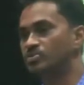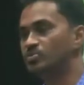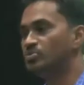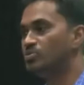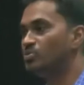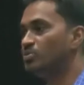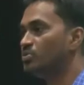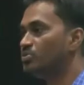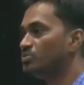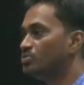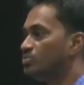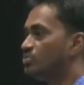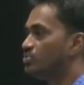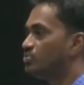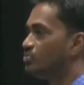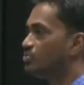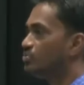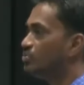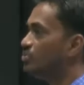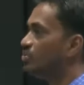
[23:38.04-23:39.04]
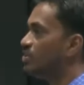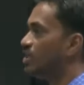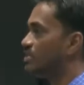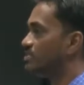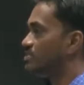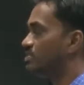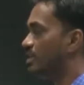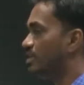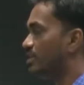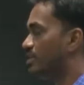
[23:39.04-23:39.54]
you go to the school and
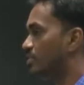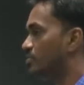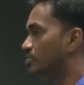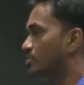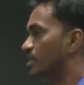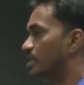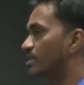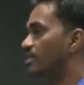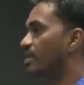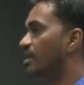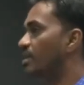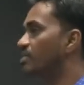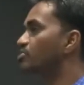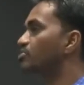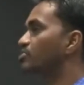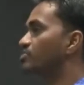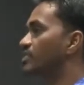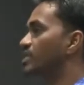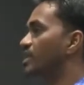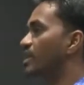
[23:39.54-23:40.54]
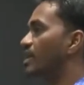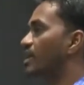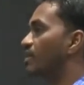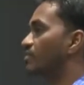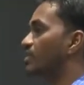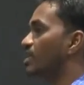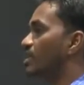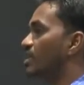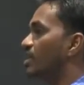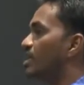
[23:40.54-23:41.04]
suck into that culture we have.
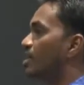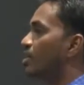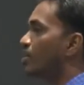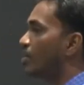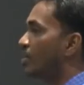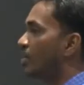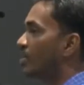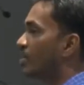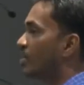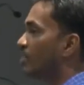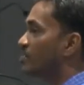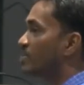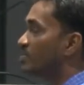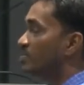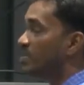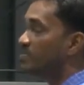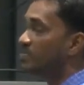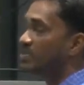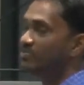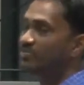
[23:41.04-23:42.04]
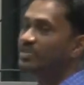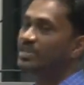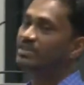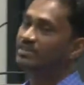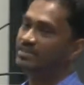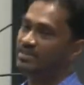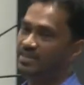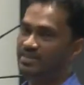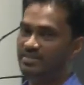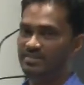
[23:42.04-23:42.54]
Remember, we
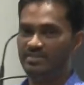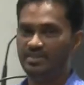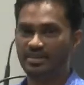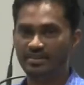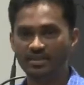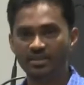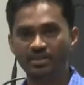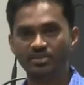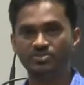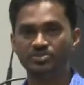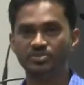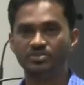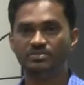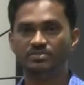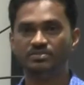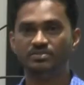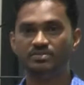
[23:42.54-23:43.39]
created that culture.